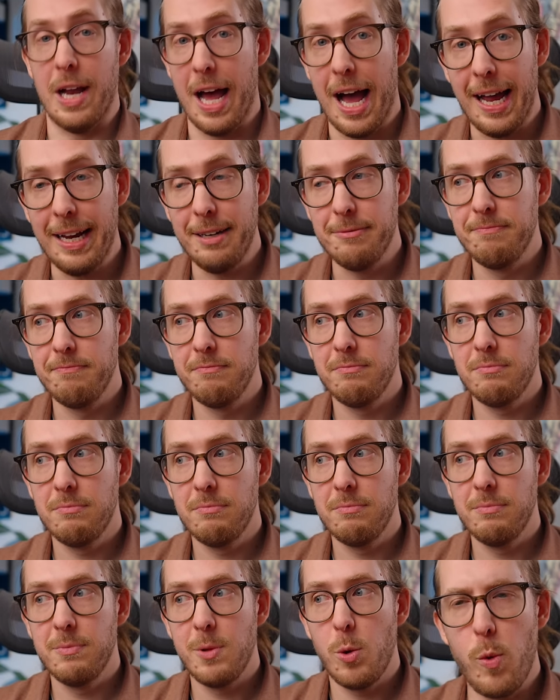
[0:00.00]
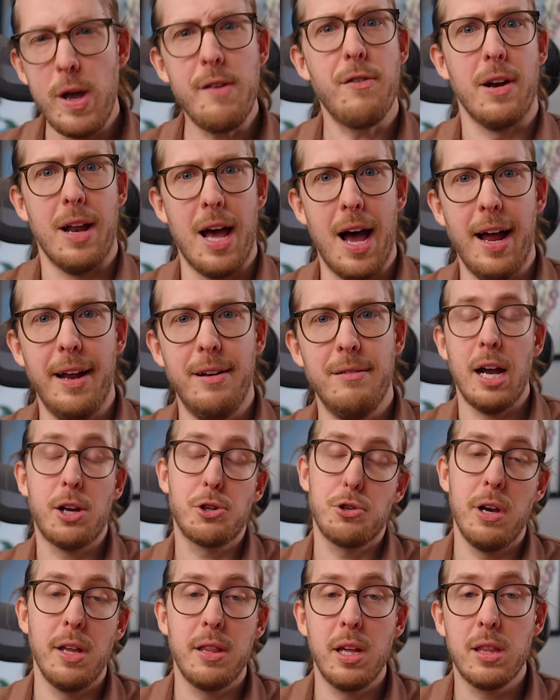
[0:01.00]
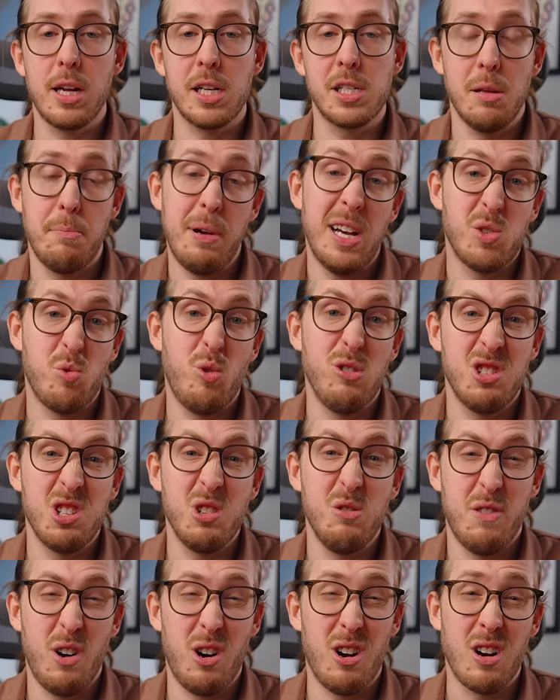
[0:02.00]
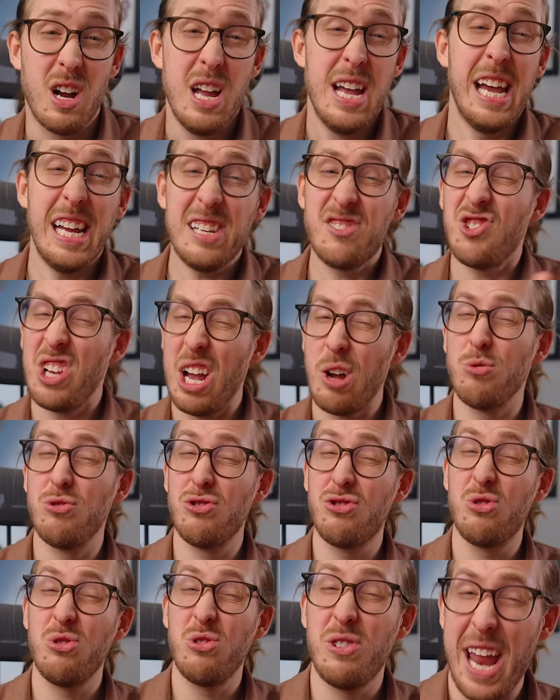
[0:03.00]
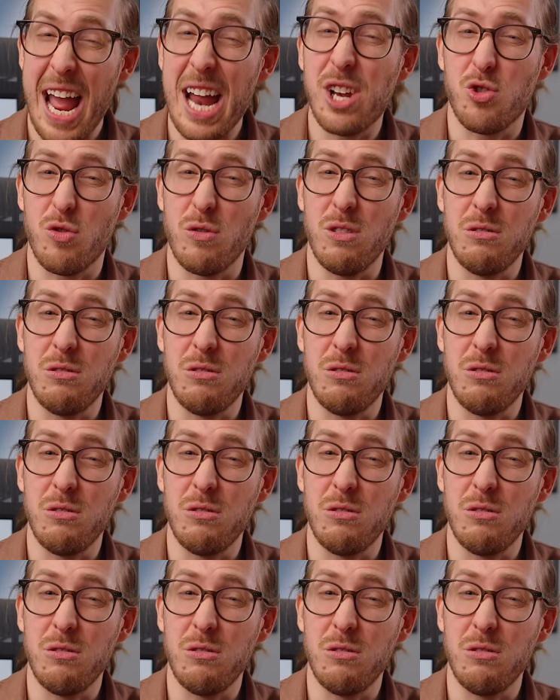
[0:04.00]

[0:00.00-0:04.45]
Line. Weaver Line. Actually, I think that's the best one so far. It sounds natural.